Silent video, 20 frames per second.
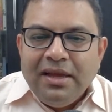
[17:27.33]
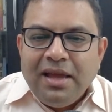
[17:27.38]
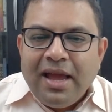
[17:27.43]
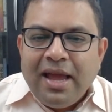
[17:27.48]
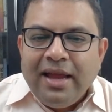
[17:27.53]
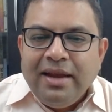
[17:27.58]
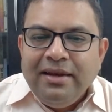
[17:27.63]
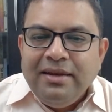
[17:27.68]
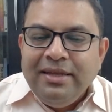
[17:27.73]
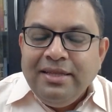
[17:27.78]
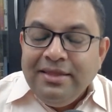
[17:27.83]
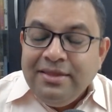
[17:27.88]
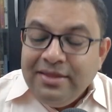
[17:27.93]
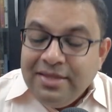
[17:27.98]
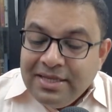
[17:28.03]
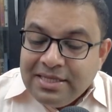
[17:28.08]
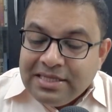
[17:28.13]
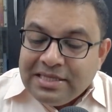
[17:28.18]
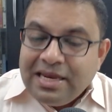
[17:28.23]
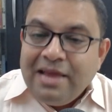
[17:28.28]
And in
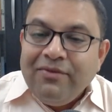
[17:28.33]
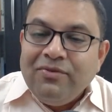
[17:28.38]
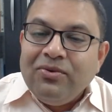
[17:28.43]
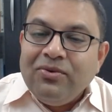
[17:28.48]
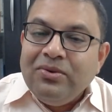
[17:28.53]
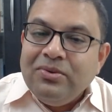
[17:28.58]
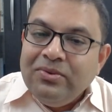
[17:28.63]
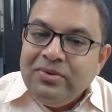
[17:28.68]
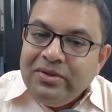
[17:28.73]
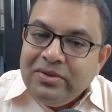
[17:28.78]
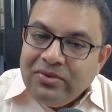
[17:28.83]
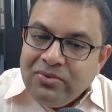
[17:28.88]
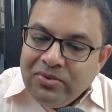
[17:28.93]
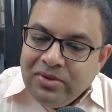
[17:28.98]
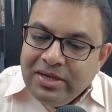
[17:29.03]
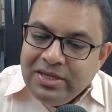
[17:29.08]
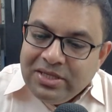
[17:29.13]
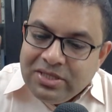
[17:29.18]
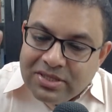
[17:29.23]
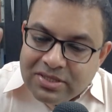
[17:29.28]
this life
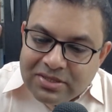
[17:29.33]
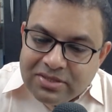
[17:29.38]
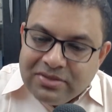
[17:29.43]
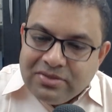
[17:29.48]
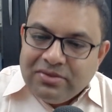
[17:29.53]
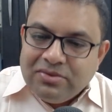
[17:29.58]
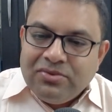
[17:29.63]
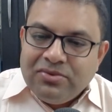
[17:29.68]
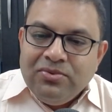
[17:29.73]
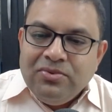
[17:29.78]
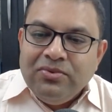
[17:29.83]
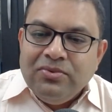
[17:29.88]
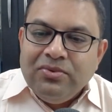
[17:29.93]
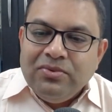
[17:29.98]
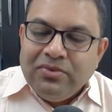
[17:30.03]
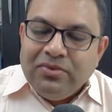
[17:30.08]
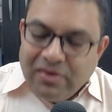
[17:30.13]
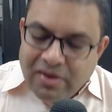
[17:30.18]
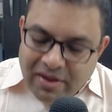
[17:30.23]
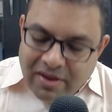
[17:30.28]
only just to
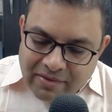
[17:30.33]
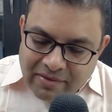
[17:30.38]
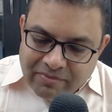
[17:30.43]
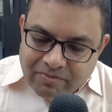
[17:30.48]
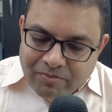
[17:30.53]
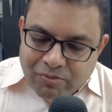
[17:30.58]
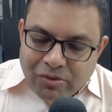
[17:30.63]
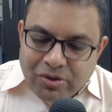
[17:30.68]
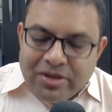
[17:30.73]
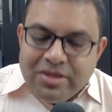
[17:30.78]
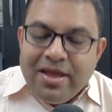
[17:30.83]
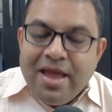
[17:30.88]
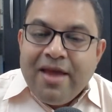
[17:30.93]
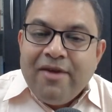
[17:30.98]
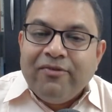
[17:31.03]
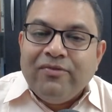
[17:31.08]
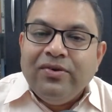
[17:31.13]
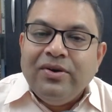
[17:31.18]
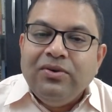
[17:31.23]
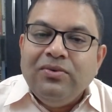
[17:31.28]
put the
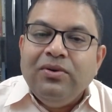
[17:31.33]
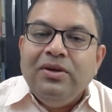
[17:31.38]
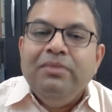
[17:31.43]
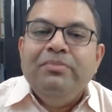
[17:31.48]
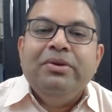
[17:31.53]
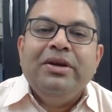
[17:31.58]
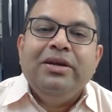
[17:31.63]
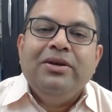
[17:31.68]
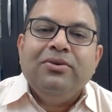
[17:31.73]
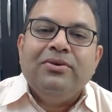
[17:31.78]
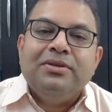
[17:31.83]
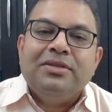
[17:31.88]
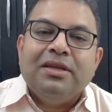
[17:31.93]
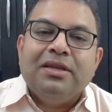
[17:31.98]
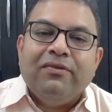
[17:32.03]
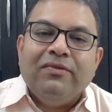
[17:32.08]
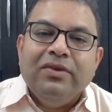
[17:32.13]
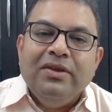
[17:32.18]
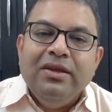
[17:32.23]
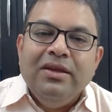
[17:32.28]
effort to liberate
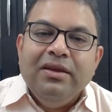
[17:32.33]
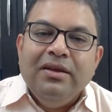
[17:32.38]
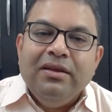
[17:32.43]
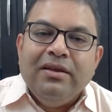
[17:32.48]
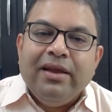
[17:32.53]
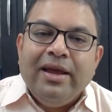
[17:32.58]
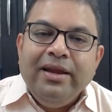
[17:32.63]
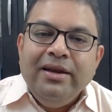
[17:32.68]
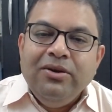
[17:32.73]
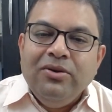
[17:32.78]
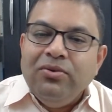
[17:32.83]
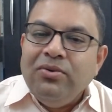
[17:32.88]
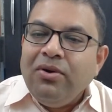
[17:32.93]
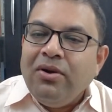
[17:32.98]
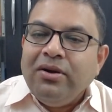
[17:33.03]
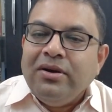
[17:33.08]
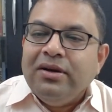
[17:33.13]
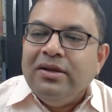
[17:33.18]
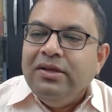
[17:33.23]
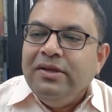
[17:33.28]
yourself. Right? Do
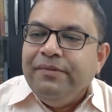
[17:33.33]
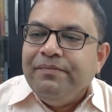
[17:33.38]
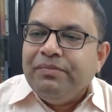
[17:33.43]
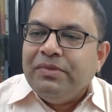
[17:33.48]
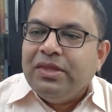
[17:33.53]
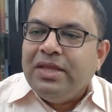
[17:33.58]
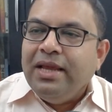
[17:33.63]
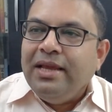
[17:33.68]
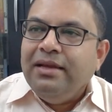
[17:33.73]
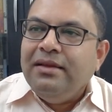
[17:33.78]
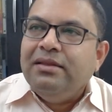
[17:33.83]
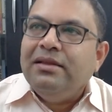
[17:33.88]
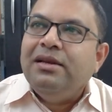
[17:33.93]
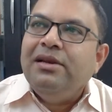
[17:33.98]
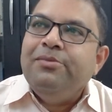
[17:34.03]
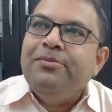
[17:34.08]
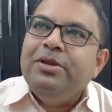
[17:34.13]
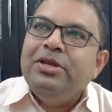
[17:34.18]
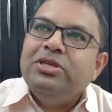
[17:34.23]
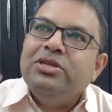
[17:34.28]
not think the
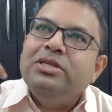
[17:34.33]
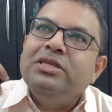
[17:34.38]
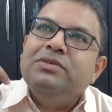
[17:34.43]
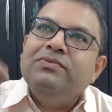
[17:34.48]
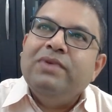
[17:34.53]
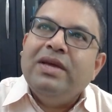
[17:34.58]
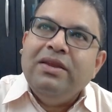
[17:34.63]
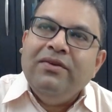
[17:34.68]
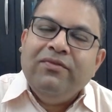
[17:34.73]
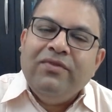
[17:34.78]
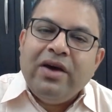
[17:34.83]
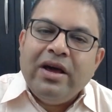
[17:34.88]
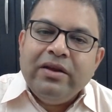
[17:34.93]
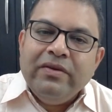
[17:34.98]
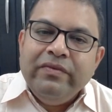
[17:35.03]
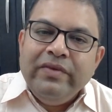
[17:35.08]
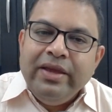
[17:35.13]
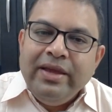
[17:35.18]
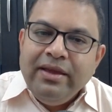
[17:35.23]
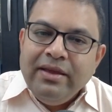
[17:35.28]
liberation is very far
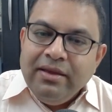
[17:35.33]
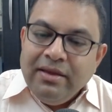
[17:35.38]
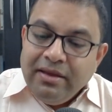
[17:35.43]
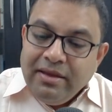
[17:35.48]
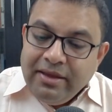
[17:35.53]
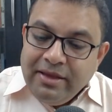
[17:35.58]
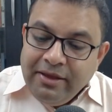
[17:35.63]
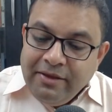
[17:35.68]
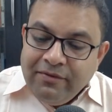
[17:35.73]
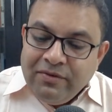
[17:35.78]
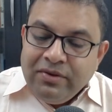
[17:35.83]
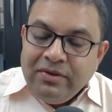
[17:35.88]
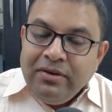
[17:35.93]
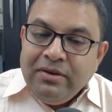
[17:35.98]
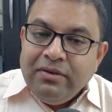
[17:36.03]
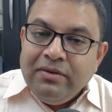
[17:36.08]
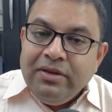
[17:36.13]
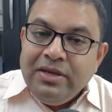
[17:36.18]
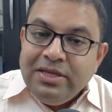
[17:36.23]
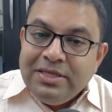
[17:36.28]
away.
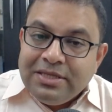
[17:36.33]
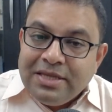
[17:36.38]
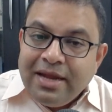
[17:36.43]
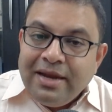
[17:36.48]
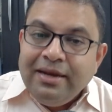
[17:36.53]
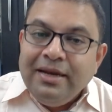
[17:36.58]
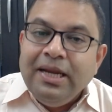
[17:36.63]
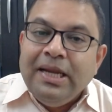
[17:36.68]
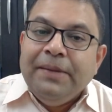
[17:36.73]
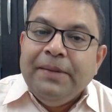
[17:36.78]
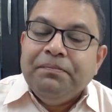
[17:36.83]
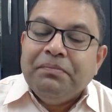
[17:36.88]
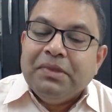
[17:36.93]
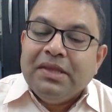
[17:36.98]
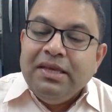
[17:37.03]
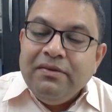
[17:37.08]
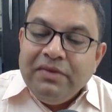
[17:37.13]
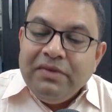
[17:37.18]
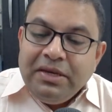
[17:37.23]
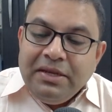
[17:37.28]
He said,
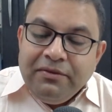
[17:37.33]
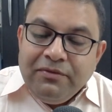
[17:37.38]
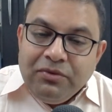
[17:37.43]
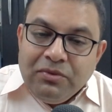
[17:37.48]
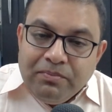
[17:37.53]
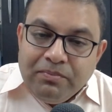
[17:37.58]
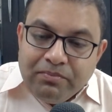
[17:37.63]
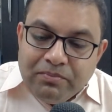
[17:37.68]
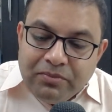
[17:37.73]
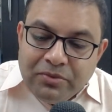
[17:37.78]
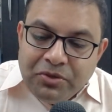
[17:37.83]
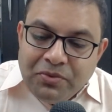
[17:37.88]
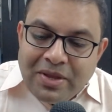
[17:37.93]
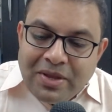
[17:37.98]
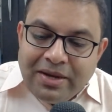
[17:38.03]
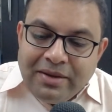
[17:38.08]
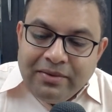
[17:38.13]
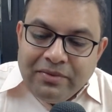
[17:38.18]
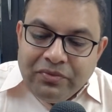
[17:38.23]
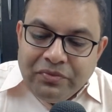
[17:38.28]
even if you
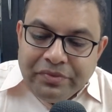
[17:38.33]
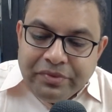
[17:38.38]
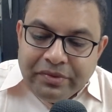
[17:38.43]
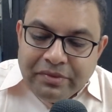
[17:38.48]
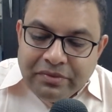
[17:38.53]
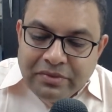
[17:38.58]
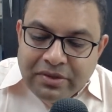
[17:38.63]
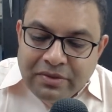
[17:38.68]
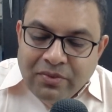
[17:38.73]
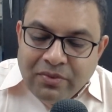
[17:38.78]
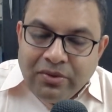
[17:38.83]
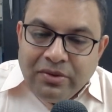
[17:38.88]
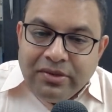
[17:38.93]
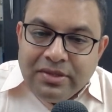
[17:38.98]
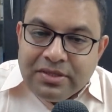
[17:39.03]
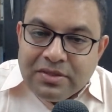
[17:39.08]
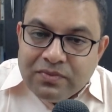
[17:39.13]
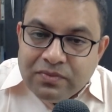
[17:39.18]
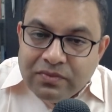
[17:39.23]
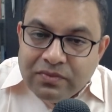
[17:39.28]
devote
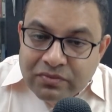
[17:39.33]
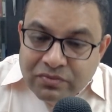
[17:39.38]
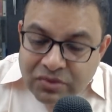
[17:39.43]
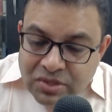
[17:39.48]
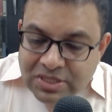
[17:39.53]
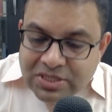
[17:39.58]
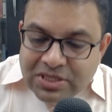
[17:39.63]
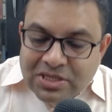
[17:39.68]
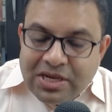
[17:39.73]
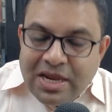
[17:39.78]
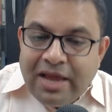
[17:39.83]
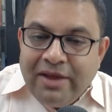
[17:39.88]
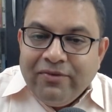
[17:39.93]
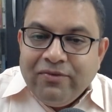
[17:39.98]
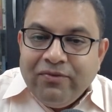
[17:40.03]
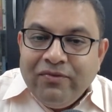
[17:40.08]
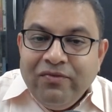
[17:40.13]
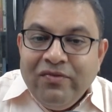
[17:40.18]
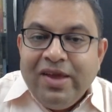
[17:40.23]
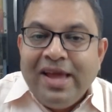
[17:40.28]
this
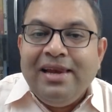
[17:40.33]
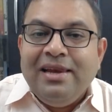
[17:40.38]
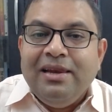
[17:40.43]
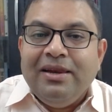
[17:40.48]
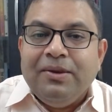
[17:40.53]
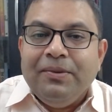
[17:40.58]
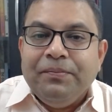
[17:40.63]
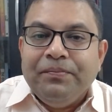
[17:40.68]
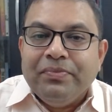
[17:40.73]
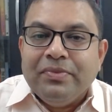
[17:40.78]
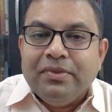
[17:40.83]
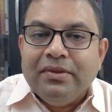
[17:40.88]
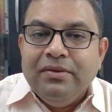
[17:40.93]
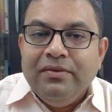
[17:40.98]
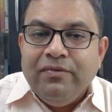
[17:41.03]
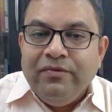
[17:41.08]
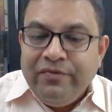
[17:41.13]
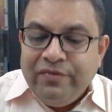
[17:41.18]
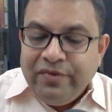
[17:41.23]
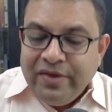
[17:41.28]
life well,
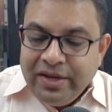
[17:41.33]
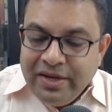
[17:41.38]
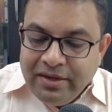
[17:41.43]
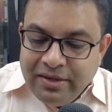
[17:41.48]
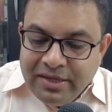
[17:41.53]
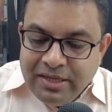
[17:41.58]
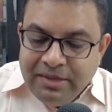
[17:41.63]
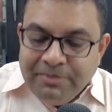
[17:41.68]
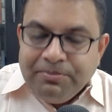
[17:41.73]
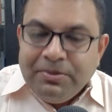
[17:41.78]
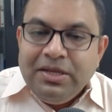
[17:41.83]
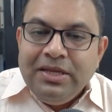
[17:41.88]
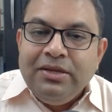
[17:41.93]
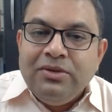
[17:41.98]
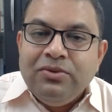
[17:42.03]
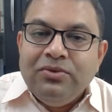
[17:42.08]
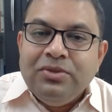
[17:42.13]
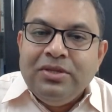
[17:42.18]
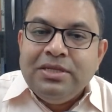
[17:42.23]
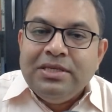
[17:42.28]
very deeply
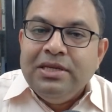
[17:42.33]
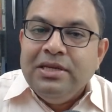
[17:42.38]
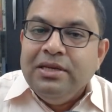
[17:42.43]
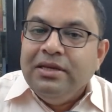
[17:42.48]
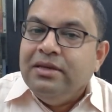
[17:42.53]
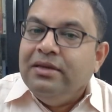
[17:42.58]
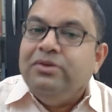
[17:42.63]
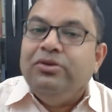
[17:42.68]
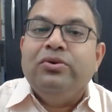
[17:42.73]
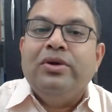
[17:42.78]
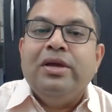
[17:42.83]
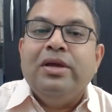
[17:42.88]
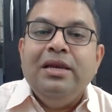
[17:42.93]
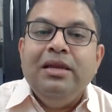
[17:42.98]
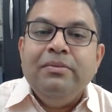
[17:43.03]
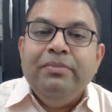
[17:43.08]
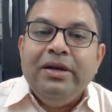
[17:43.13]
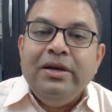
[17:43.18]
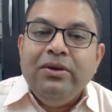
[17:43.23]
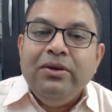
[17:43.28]
into this, you can
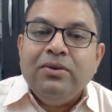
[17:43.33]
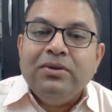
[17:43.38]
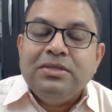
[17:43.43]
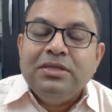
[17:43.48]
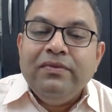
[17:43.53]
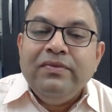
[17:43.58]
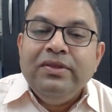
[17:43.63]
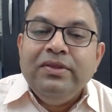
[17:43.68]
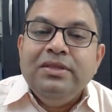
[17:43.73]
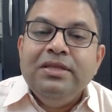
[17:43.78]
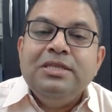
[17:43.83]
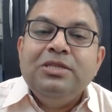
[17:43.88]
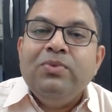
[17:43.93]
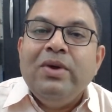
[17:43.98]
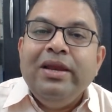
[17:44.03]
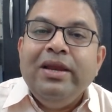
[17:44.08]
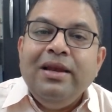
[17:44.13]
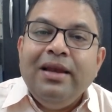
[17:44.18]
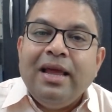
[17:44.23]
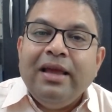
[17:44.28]
liberate yourself in this
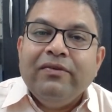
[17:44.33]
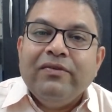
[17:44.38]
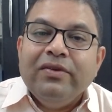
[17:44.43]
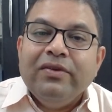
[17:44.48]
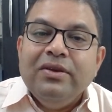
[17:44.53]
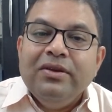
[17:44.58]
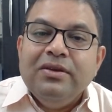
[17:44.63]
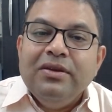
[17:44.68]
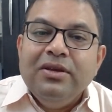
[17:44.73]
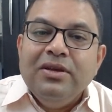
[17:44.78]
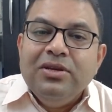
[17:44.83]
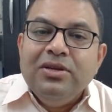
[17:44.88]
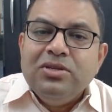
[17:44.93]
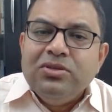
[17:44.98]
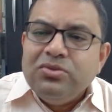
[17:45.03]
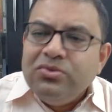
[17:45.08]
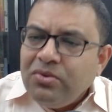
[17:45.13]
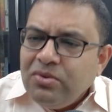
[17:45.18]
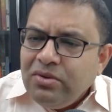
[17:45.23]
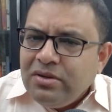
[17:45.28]
very life.
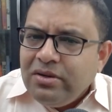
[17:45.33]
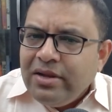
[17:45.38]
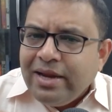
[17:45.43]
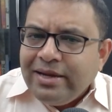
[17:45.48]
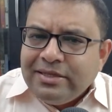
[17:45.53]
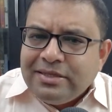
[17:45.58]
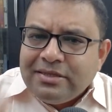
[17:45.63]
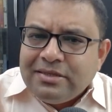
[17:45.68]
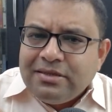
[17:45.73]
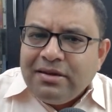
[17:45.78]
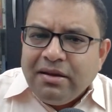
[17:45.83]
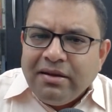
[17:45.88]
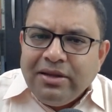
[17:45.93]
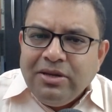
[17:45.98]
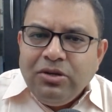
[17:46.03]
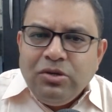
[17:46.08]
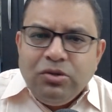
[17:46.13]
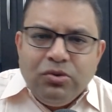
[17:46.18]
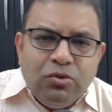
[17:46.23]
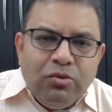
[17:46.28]
So don't get stuck
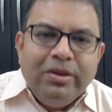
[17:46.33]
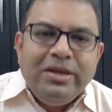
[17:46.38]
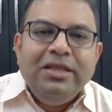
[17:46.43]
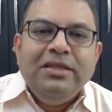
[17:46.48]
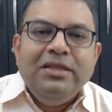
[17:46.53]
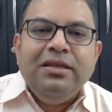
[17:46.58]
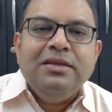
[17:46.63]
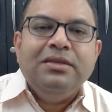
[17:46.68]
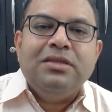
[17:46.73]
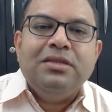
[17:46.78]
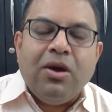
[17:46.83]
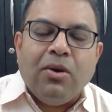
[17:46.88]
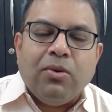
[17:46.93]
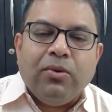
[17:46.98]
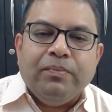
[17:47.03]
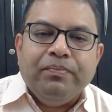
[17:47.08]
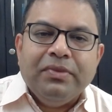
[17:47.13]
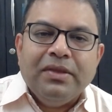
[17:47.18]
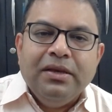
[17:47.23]
in too many things now.